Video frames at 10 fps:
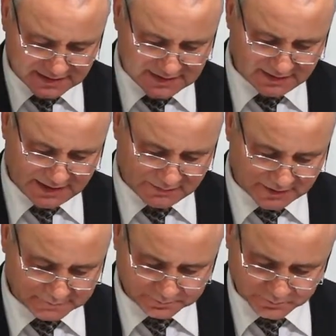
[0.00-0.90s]

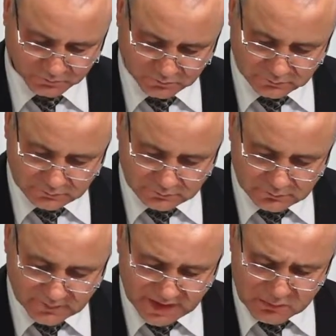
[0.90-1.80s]
dilemma.
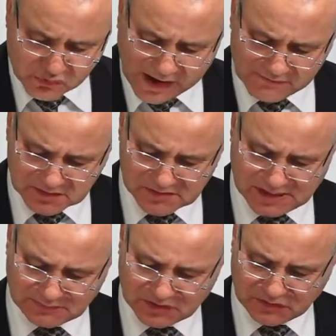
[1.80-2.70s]
Proverbs
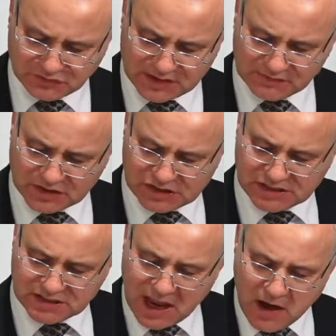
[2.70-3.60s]
chapter three
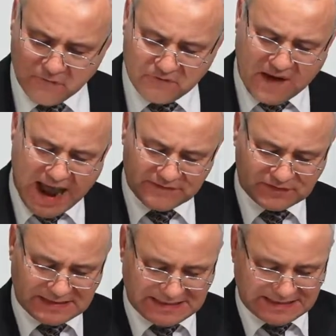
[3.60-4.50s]
verses five
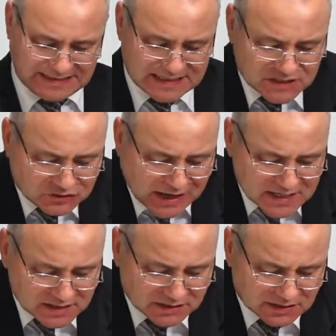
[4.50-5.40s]
and six,
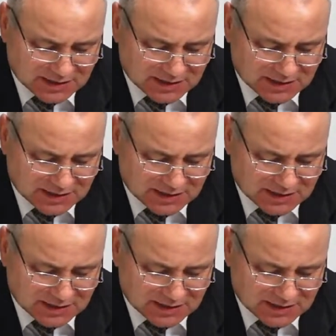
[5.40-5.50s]
trust in the